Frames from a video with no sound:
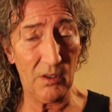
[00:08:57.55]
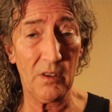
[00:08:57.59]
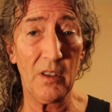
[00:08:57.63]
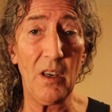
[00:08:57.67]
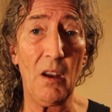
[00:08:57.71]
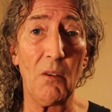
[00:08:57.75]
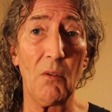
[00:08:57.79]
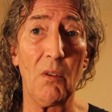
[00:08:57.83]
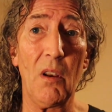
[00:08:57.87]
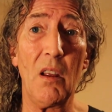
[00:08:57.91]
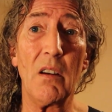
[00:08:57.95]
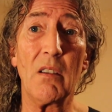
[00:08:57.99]

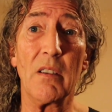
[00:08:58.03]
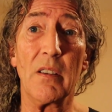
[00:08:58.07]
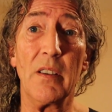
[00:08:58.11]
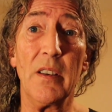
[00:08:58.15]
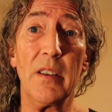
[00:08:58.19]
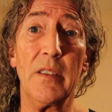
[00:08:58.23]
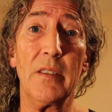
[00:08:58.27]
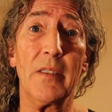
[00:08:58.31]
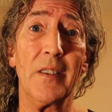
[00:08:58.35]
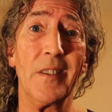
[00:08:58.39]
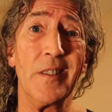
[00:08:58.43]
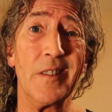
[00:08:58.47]
no longer
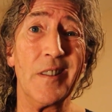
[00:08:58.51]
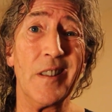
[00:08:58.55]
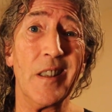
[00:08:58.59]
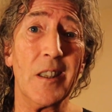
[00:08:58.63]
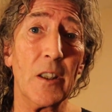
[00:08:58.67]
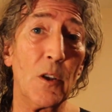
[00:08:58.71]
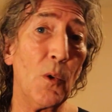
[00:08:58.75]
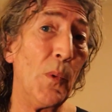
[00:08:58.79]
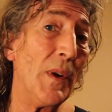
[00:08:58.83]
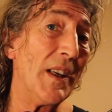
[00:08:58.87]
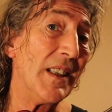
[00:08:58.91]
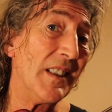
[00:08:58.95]
than a
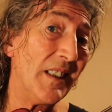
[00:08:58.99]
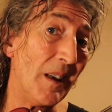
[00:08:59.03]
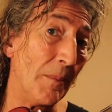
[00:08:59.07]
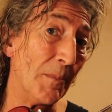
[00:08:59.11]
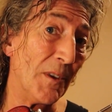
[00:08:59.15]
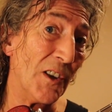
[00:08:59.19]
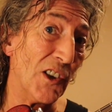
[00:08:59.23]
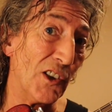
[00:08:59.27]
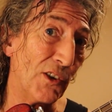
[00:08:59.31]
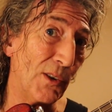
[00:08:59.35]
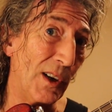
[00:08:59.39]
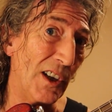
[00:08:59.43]
quick
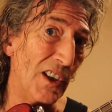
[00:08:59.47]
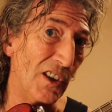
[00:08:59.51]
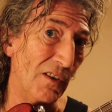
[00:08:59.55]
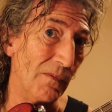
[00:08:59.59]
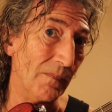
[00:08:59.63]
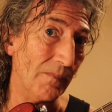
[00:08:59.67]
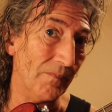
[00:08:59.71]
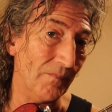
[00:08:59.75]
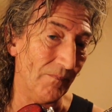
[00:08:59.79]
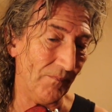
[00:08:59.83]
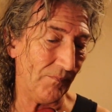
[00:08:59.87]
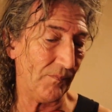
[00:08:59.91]

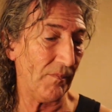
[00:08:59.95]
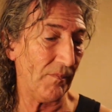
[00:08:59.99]
demonstration